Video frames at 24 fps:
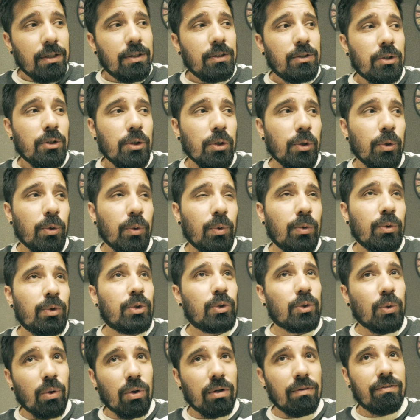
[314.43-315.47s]
to
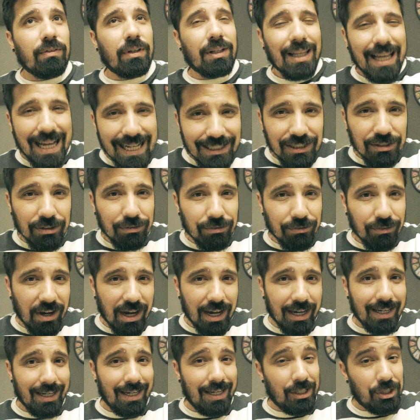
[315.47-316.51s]
sort of
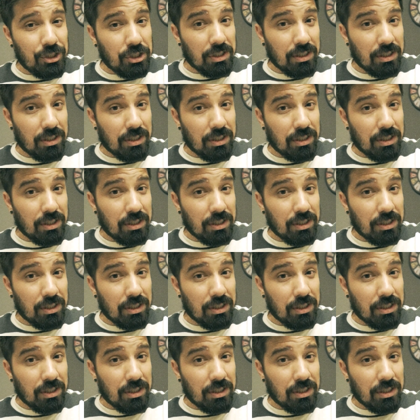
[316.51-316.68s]
classify each